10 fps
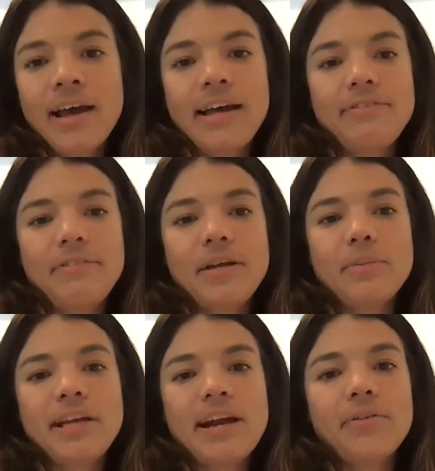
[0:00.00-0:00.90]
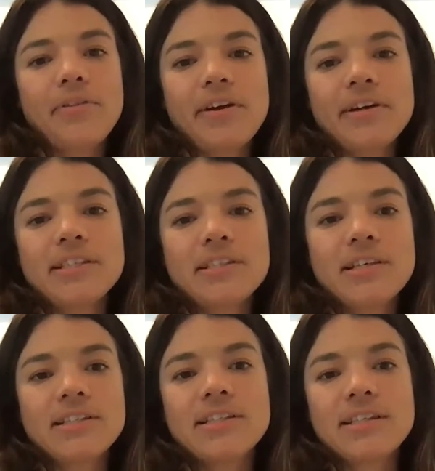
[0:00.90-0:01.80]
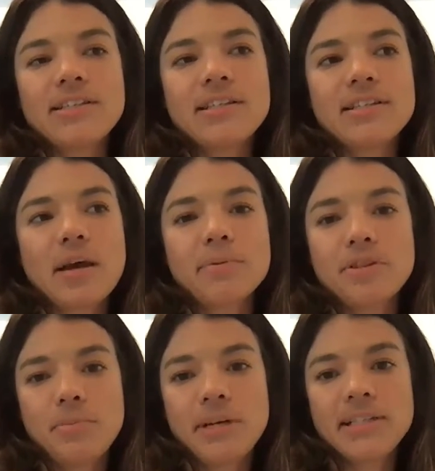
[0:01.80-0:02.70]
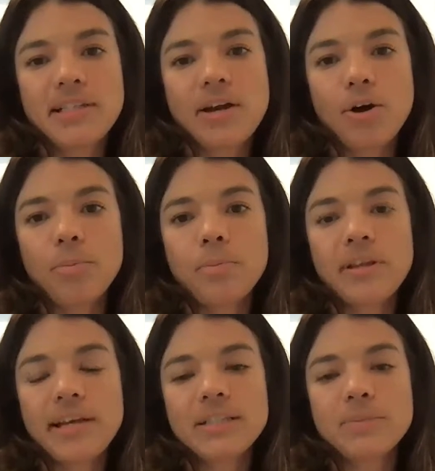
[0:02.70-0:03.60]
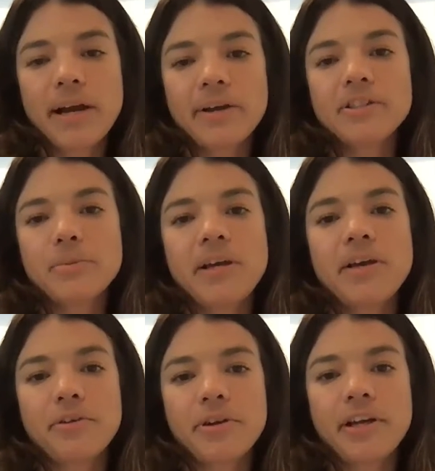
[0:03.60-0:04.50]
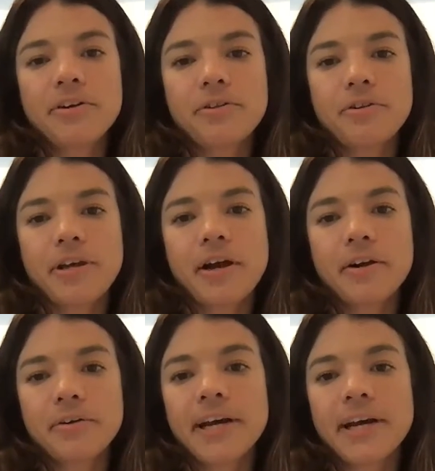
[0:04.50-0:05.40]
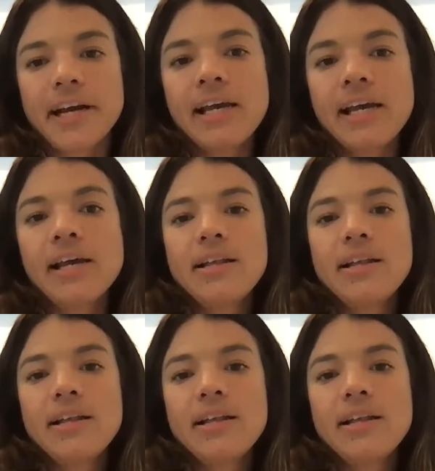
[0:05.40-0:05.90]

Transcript: And if anybody out there is is listening to this episode because they hope they aspire to be a 30 under 30 honoree,